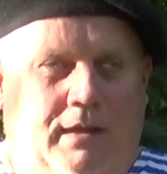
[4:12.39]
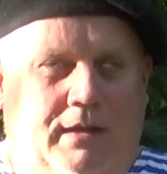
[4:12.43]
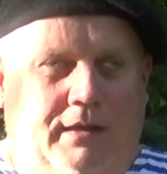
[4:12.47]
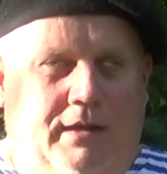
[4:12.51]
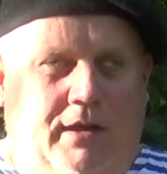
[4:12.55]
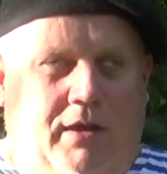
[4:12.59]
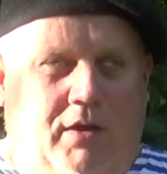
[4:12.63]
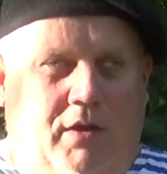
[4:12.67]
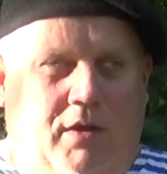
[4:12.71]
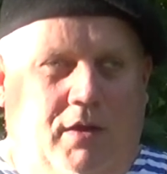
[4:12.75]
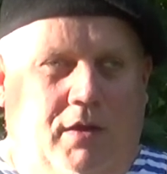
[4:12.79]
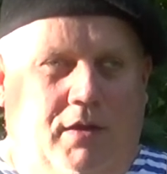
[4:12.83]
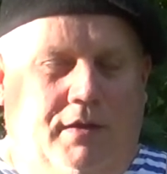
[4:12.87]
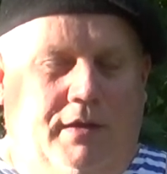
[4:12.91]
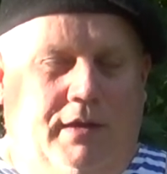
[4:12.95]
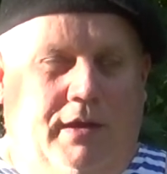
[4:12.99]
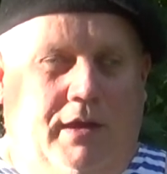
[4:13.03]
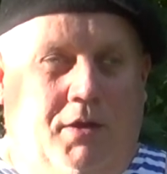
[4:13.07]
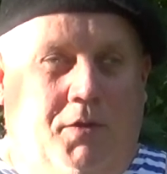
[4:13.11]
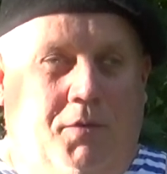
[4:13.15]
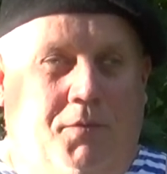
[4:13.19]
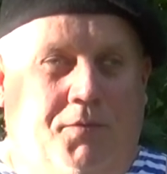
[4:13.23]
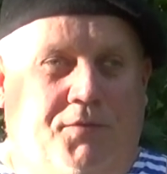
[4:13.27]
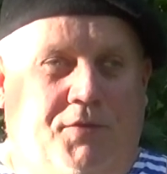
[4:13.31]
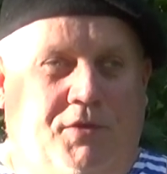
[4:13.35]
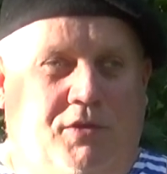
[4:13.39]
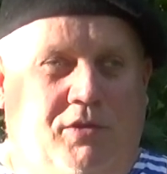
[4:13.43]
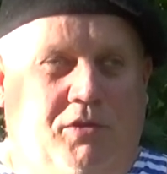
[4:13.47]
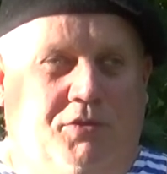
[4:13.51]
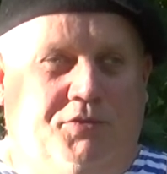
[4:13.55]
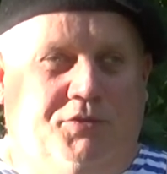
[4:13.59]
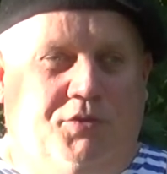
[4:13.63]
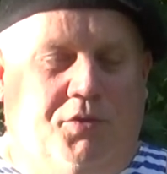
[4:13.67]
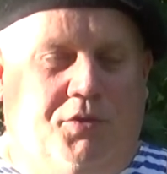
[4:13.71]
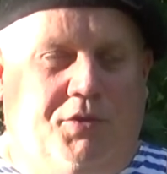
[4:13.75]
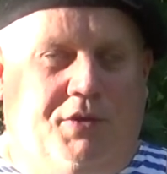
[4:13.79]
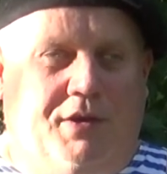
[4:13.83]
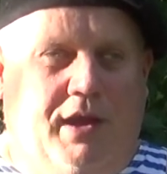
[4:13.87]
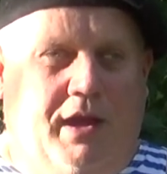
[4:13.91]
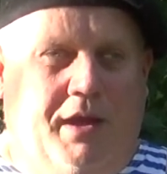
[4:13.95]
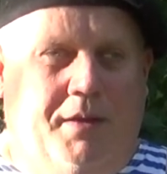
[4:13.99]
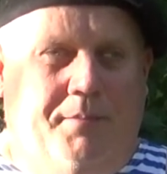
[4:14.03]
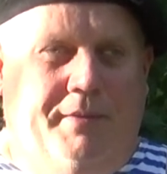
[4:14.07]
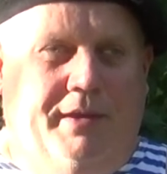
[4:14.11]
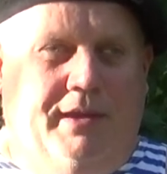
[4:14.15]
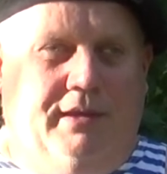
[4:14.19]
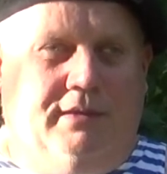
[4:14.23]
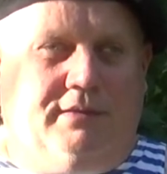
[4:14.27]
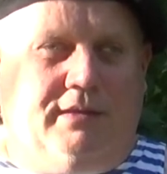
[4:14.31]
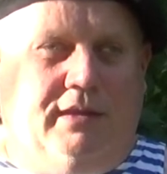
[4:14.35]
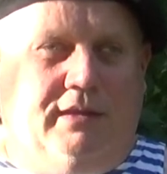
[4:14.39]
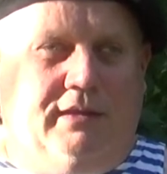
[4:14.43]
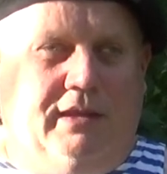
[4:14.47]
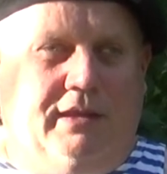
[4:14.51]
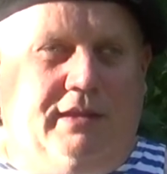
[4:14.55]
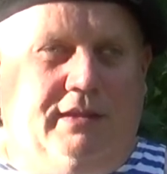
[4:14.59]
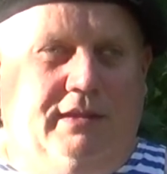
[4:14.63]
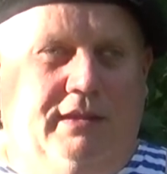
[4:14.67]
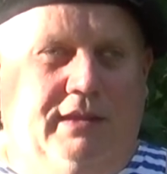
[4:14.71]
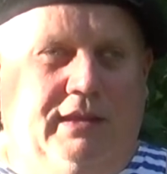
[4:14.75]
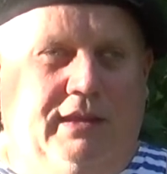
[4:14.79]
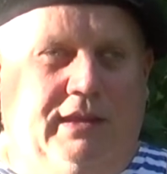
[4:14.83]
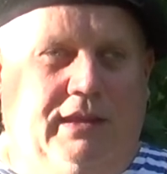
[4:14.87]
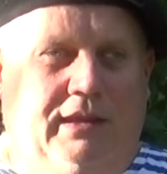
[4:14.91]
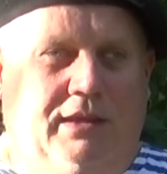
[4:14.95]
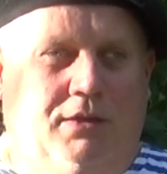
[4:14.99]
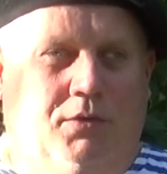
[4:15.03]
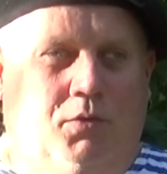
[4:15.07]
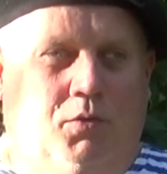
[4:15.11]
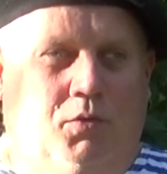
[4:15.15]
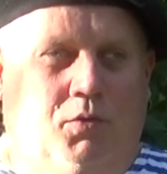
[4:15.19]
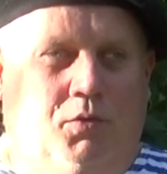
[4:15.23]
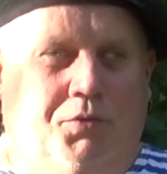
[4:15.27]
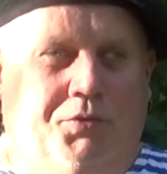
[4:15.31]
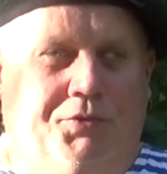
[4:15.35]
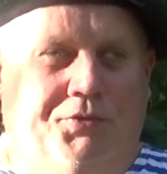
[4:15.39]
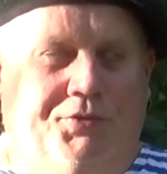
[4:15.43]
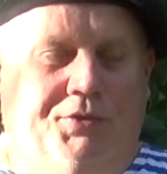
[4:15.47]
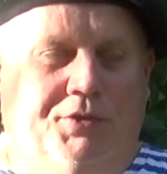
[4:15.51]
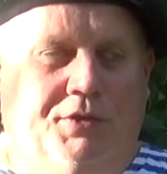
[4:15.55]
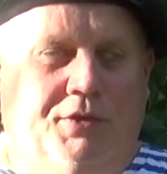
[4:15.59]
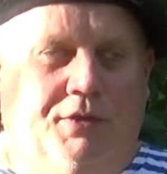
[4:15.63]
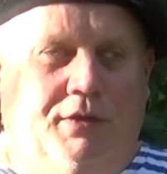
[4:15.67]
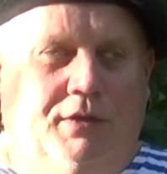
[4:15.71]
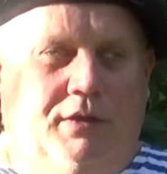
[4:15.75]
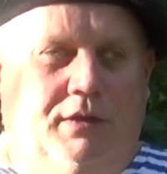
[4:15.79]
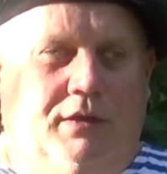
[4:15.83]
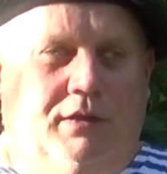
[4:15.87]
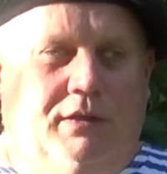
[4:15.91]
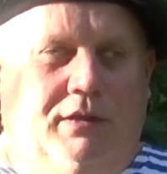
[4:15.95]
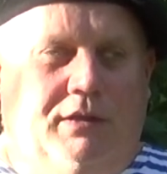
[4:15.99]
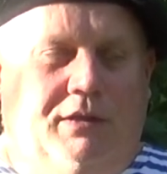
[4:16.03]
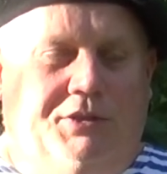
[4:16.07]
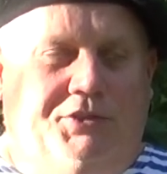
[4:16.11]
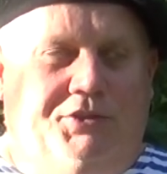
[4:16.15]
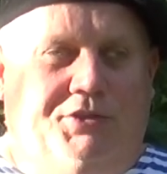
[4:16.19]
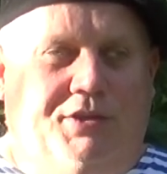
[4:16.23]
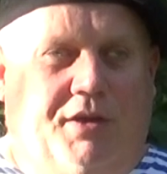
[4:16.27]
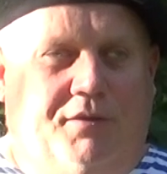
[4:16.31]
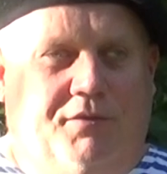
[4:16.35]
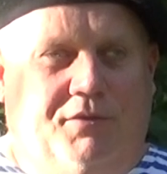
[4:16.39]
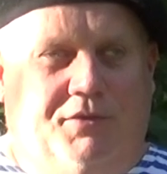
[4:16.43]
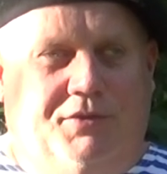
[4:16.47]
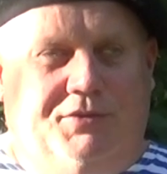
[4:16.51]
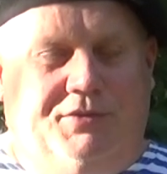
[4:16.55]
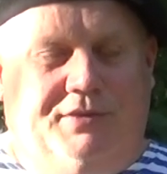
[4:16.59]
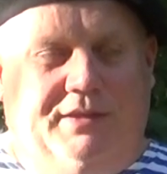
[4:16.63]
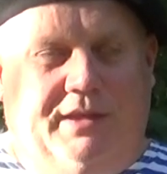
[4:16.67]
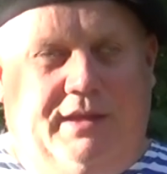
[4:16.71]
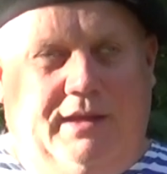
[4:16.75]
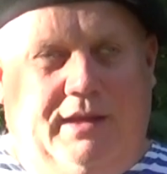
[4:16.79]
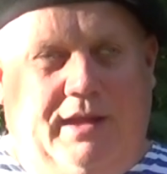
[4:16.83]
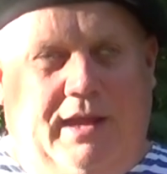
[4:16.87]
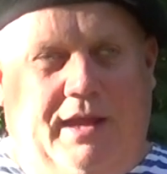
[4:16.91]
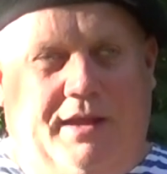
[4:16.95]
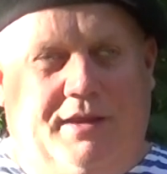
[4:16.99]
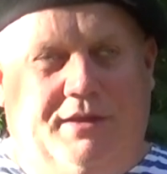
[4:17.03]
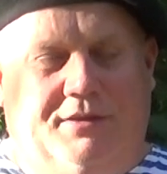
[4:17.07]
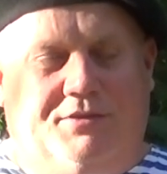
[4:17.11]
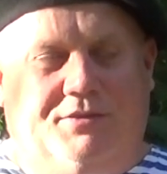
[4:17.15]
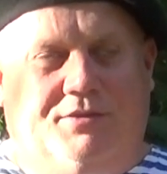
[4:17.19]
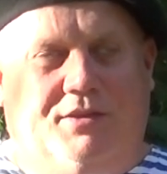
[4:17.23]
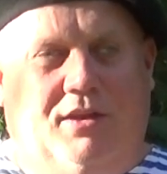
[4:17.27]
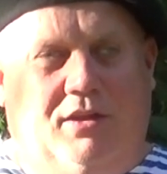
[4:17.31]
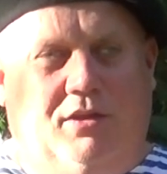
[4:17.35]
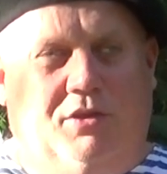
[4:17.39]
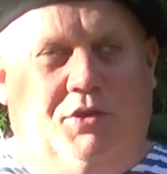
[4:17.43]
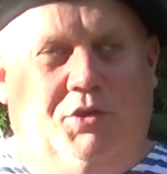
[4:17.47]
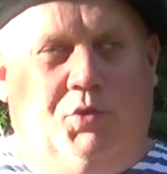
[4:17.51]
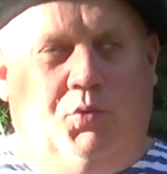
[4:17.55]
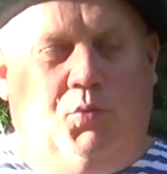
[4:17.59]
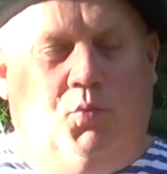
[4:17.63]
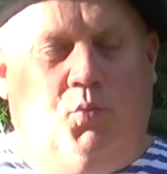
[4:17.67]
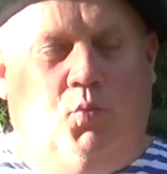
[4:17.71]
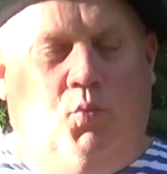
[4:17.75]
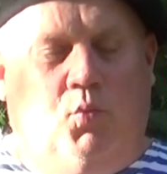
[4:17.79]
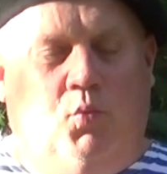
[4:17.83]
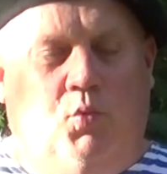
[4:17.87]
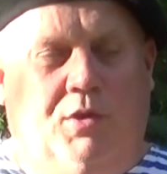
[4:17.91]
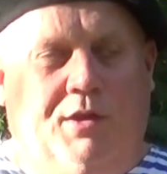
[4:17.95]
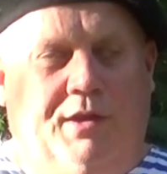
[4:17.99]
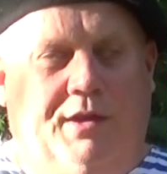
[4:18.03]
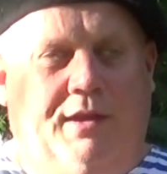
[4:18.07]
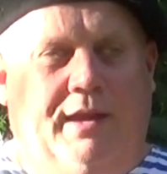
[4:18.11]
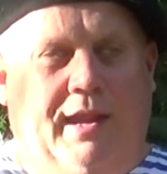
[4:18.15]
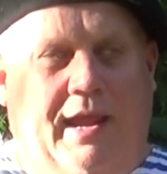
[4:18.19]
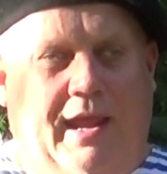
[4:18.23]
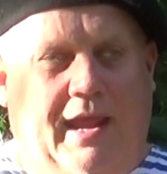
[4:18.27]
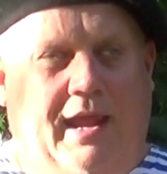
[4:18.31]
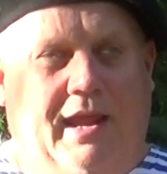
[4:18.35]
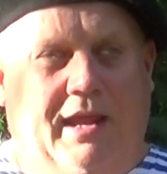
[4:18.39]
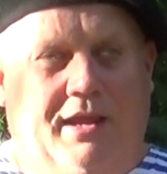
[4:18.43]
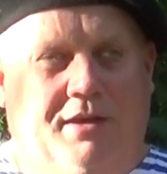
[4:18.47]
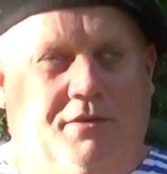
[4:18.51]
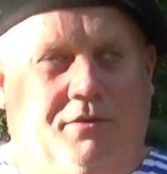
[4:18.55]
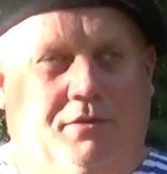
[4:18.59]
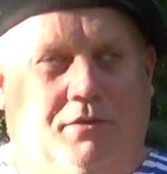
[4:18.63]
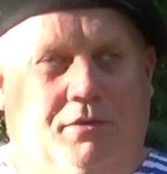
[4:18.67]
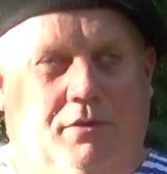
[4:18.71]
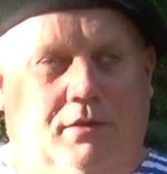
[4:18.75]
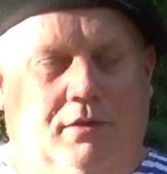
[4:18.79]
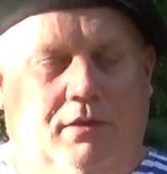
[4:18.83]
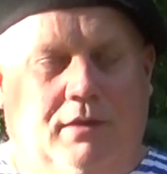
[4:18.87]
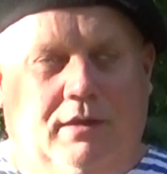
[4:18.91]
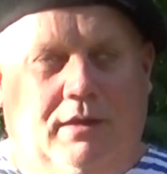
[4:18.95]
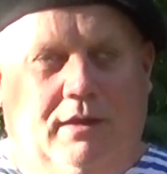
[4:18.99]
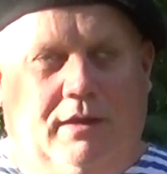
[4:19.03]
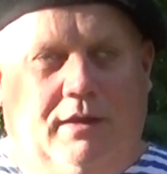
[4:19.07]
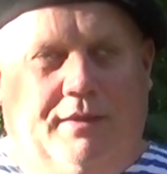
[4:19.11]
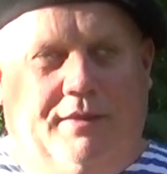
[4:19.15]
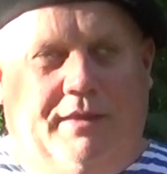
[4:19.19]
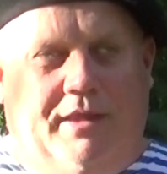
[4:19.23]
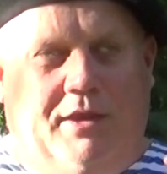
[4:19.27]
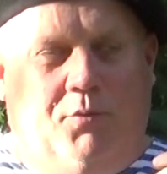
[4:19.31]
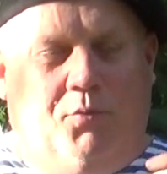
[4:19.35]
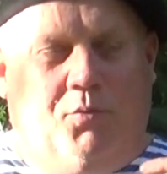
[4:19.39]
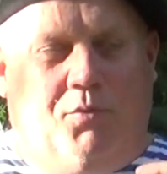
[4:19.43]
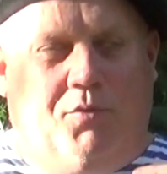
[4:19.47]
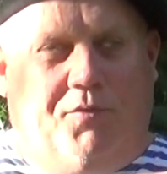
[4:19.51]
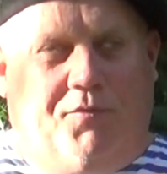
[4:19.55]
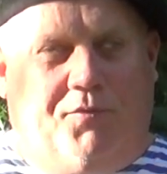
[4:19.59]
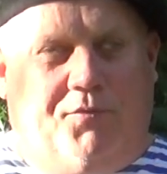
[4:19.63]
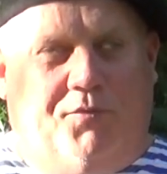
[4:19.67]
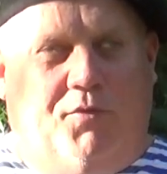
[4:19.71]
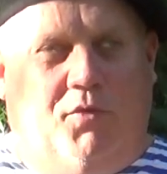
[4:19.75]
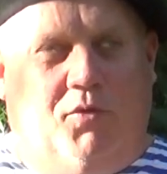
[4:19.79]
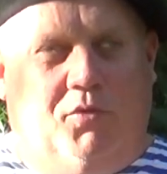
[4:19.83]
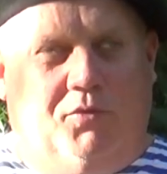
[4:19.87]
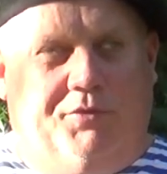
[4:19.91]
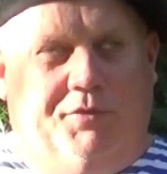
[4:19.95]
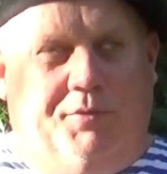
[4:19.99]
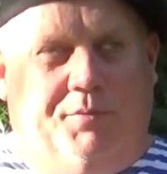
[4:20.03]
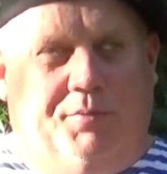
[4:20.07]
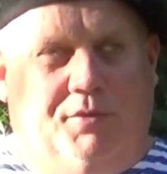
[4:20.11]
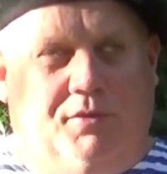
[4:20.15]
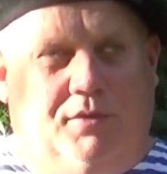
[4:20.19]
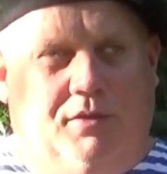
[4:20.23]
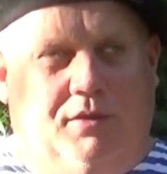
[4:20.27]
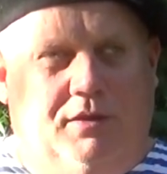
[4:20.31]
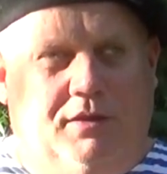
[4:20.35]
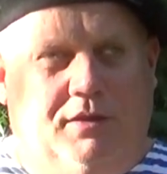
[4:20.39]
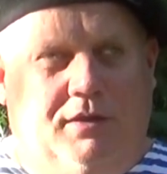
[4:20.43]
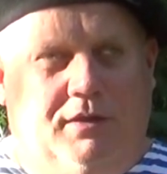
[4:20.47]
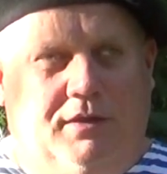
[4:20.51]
Now for close quarter combats, I like the old shovels that had a solid wooden handle that weren't foldable.